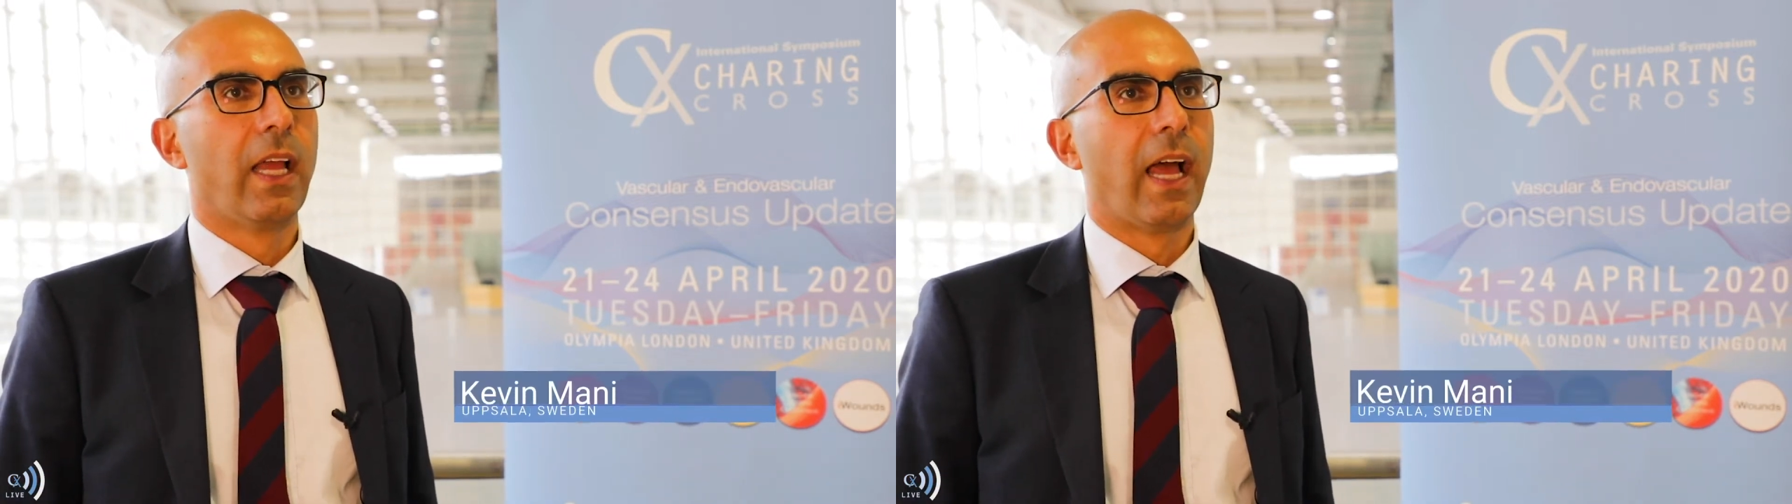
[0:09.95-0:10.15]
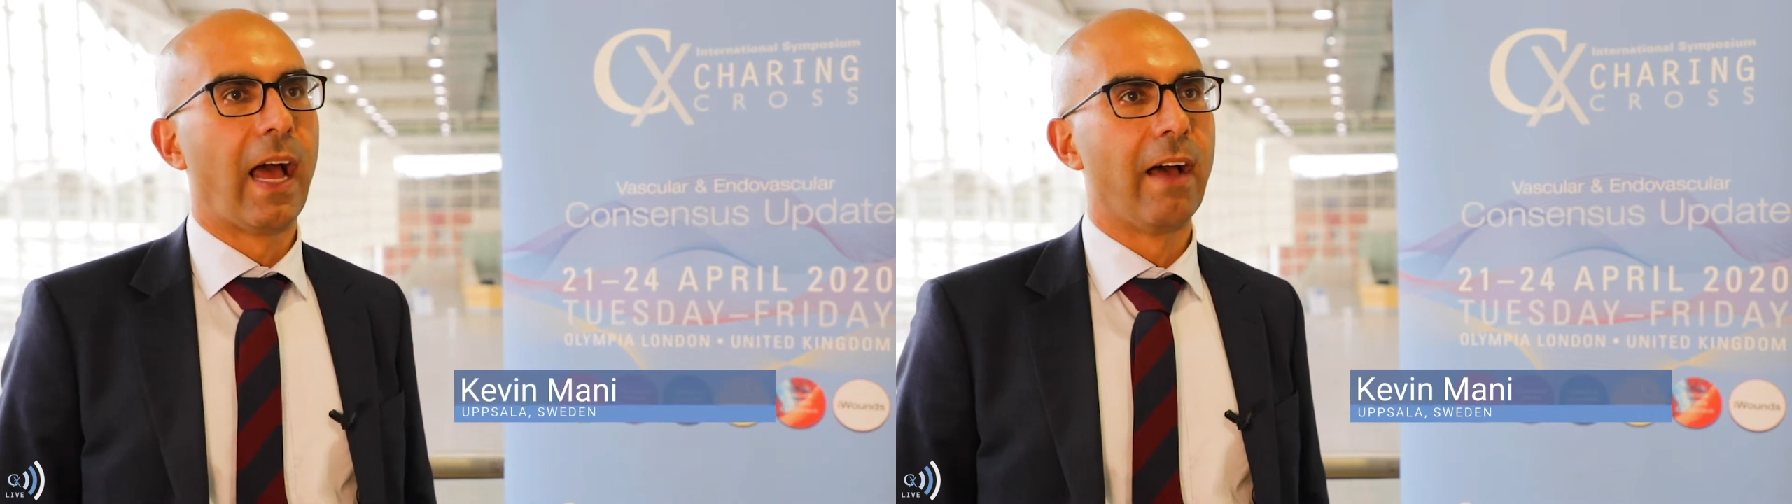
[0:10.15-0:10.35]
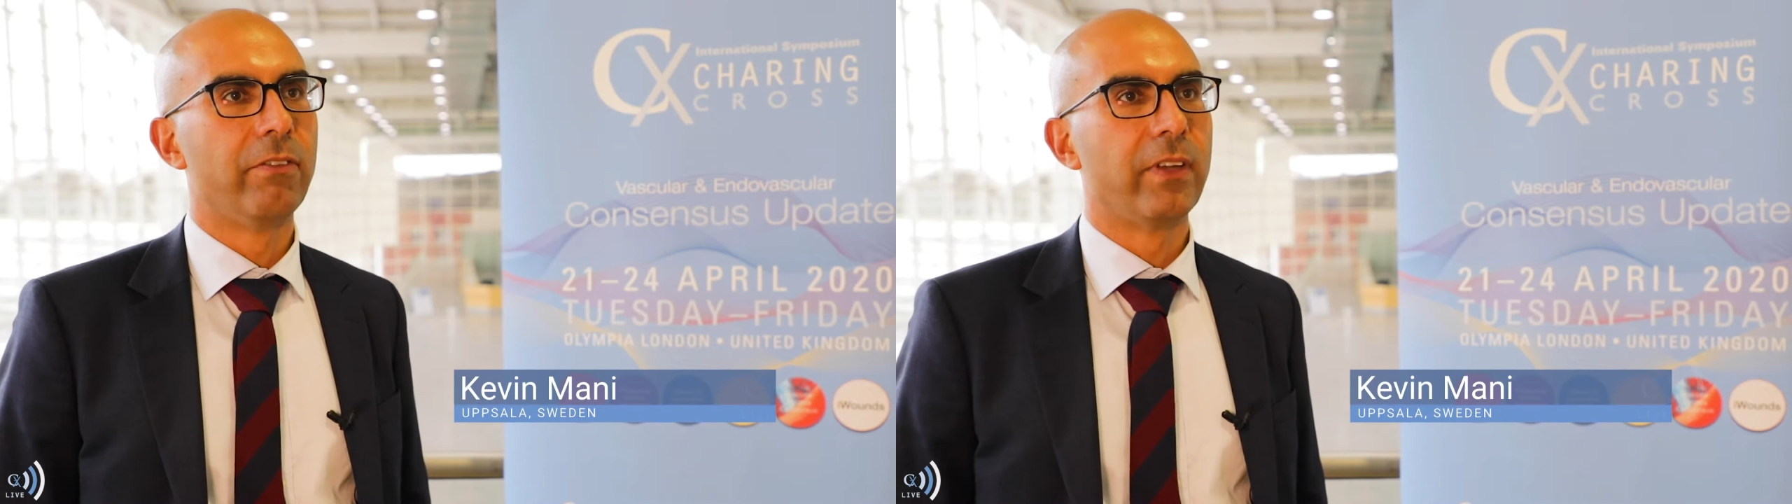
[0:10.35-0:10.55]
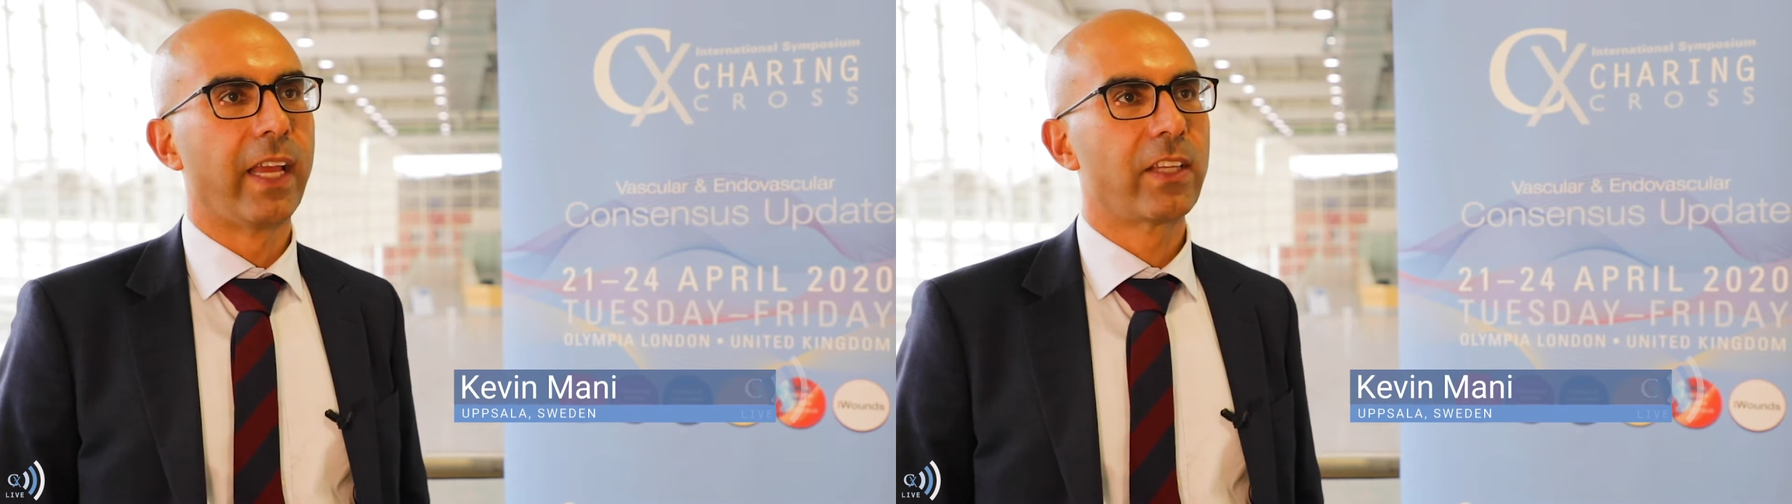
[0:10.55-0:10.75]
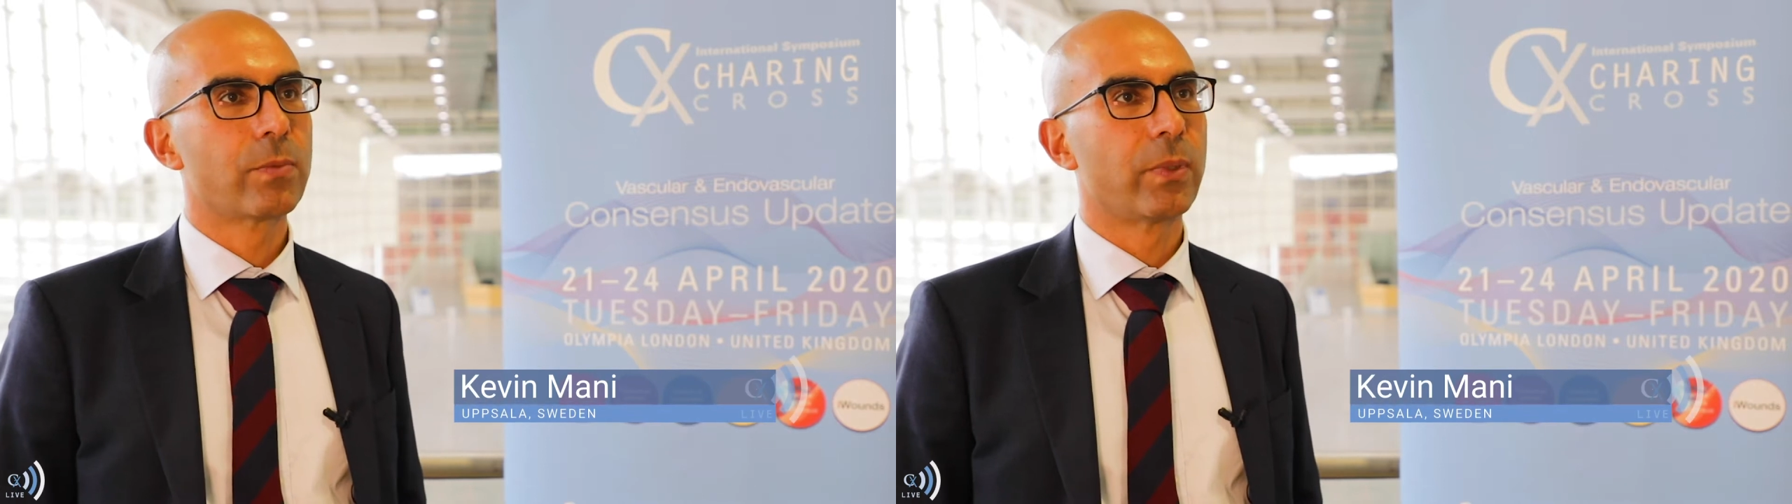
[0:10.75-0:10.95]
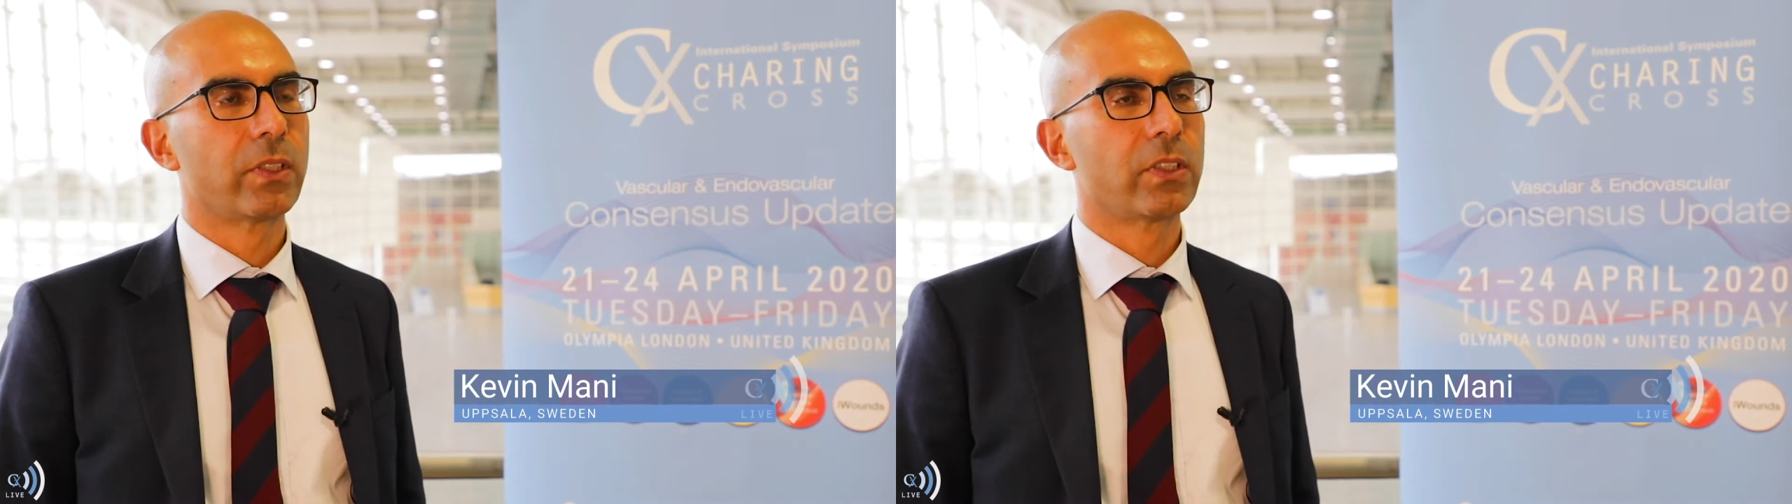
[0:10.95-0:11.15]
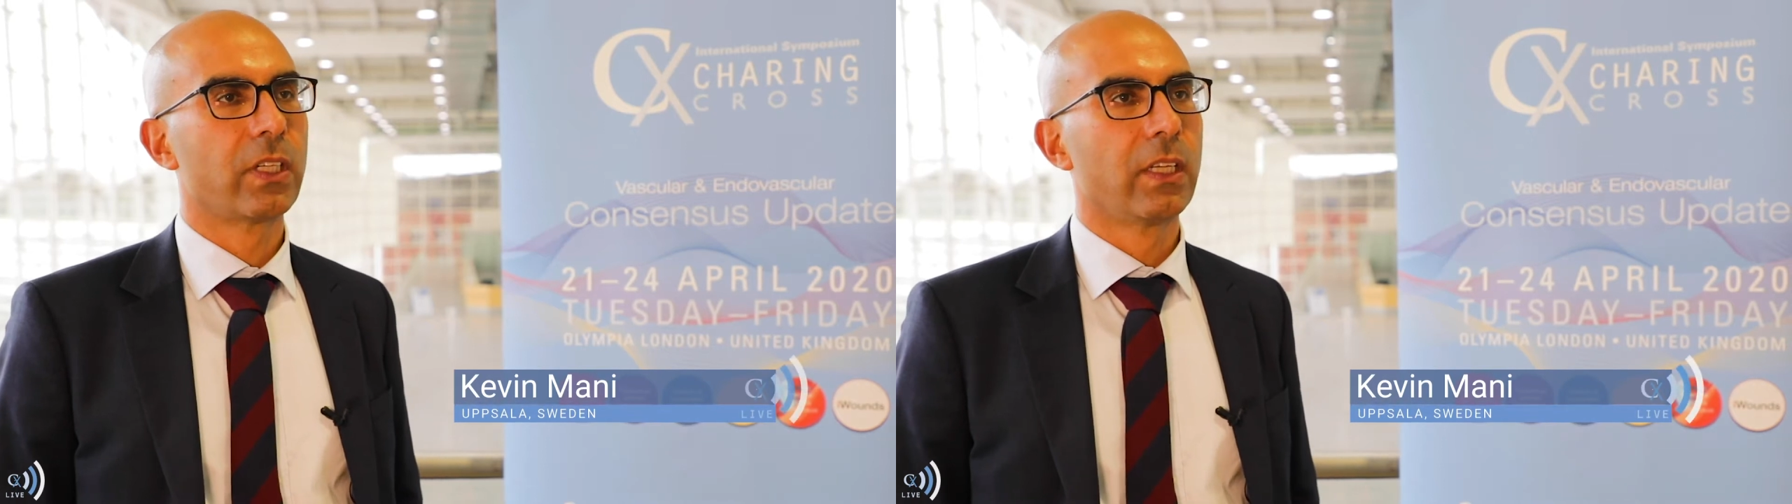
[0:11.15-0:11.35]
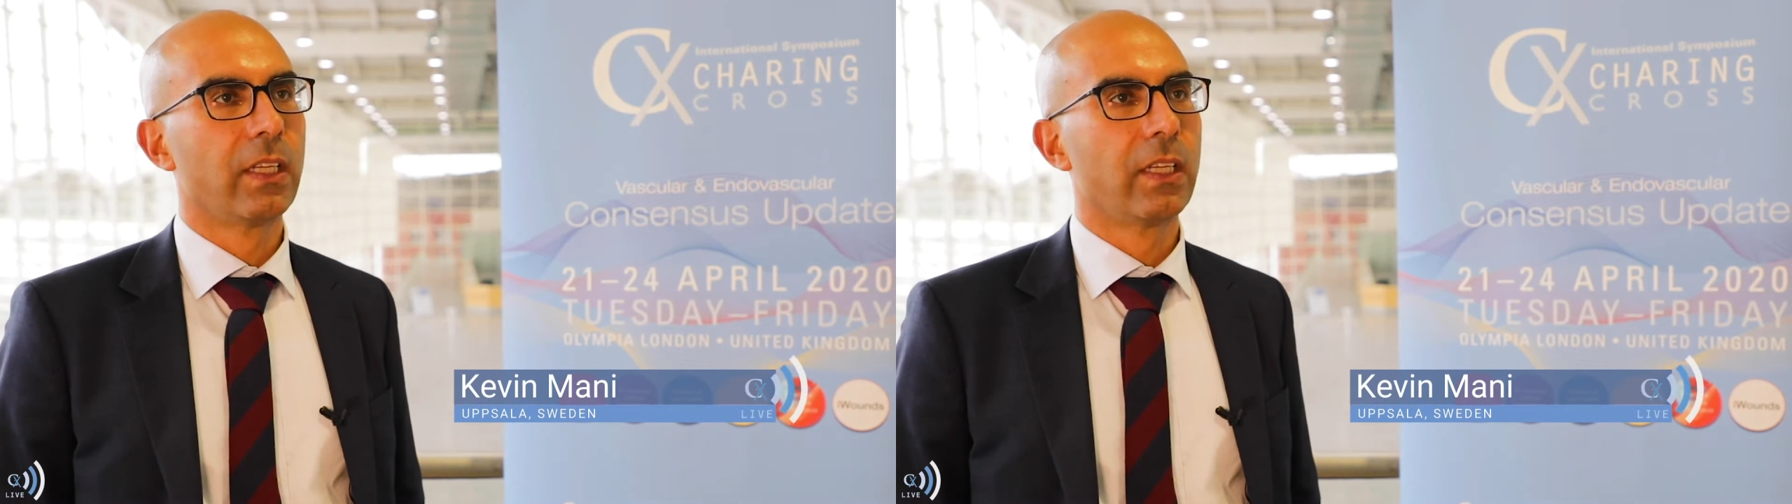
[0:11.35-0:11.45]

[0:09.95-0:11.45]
have expert